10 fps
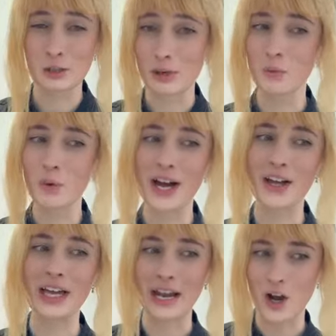doing
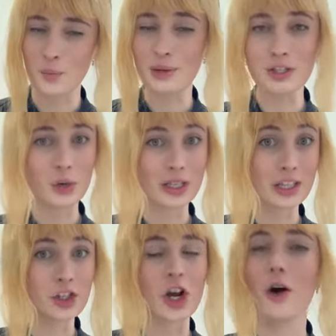well, and I hope you enjoyed
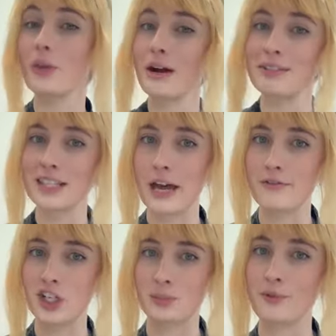the show that was
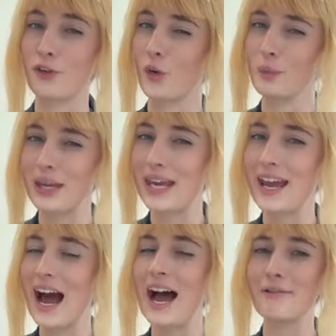live just before
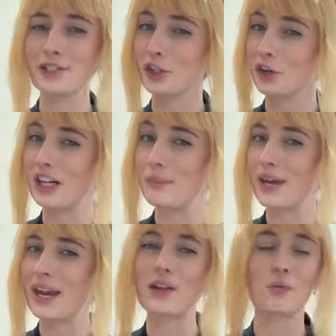me. I was
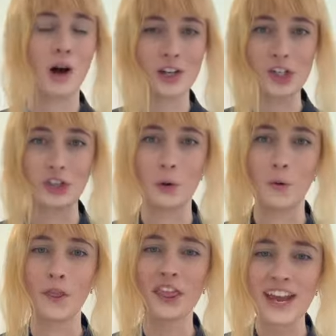creeping and watching the
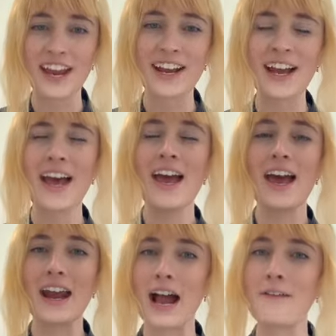whole thing,
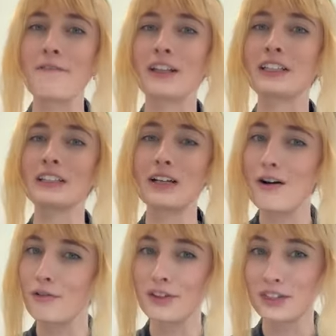and I fell in
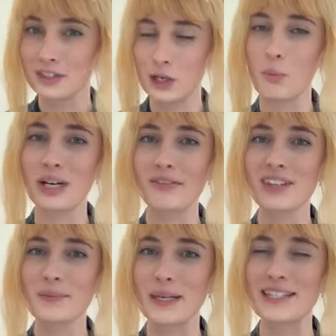love with so many of
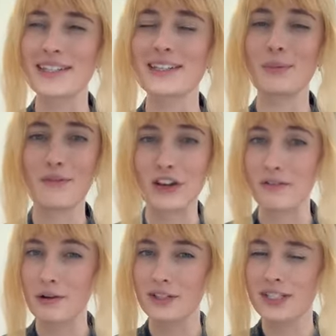those pieces. My
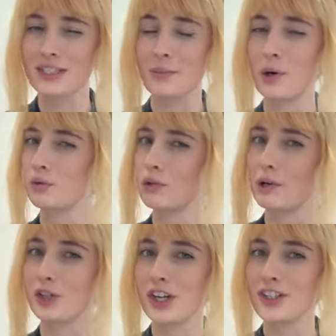favorite was the Simone
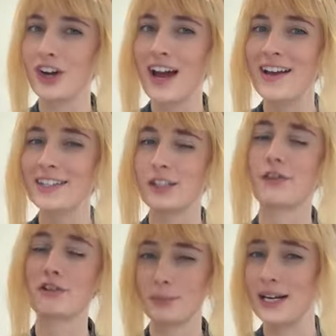Rocha dress. If
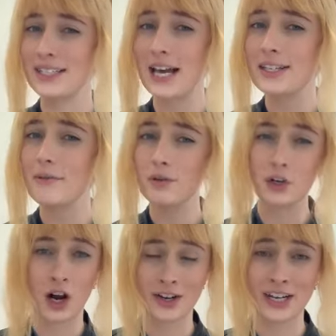it was my size, I would have
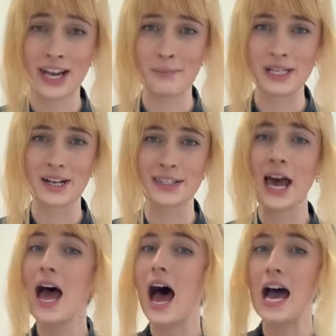gotten it because
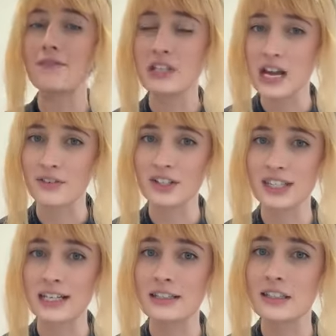I've never
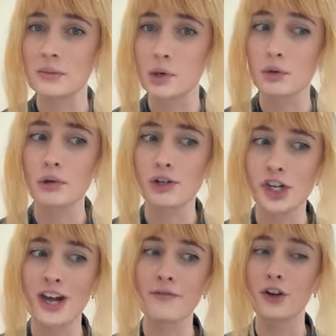seen Simone
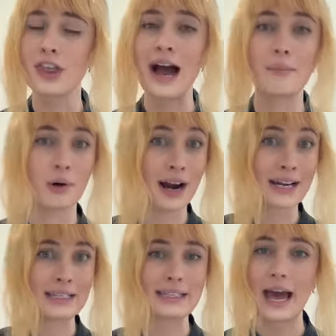Rocha for that
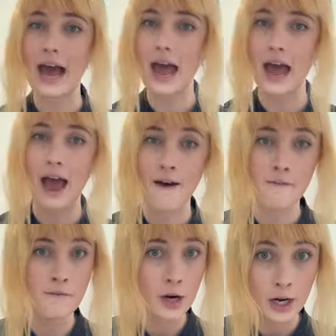price
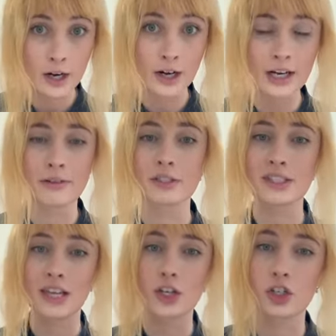ever and it's
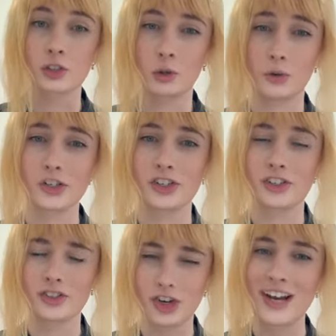such a
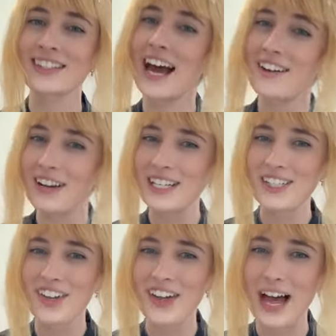gorgeous dress hi
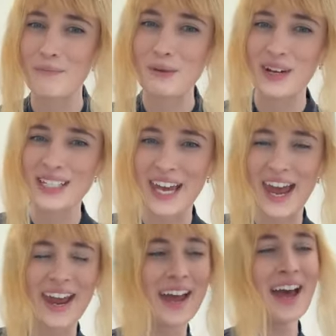rachel happy
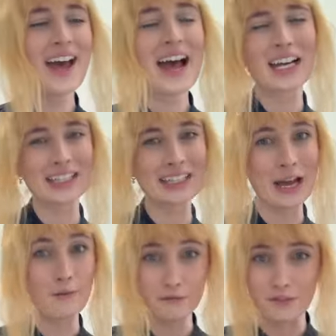monday and then
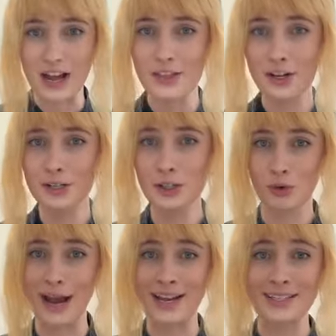that feather
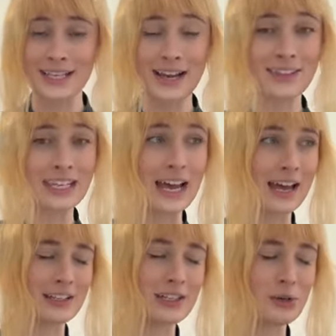dress at the
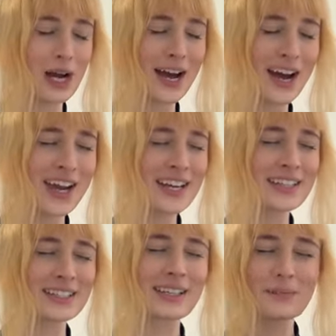end you
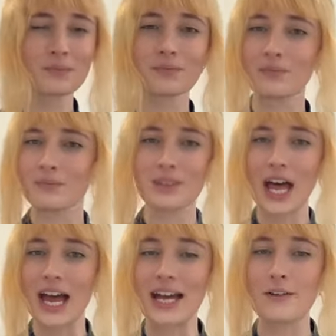guys
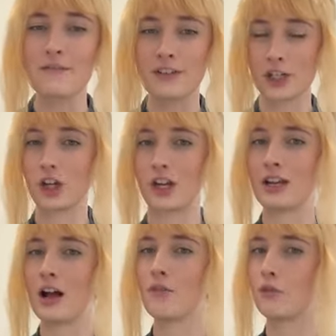i had a
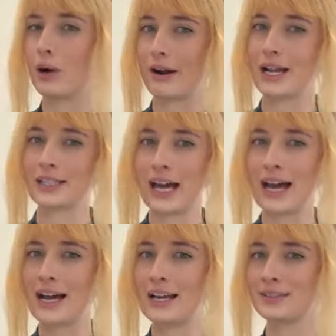vision of wearing
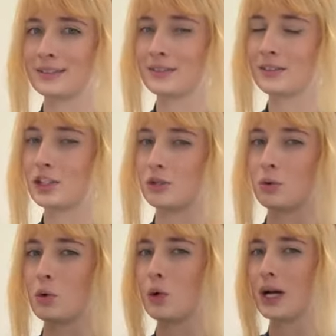that to
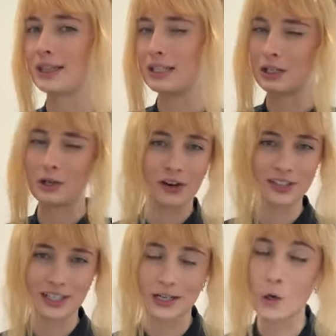the New
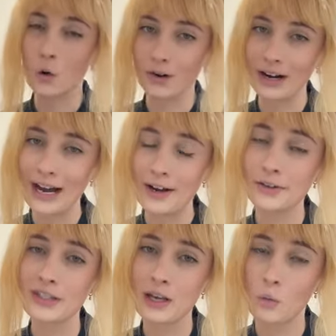York City
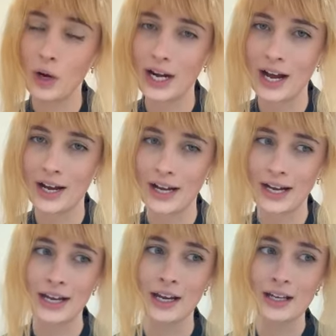courthouse when
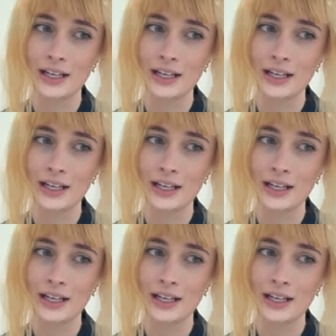I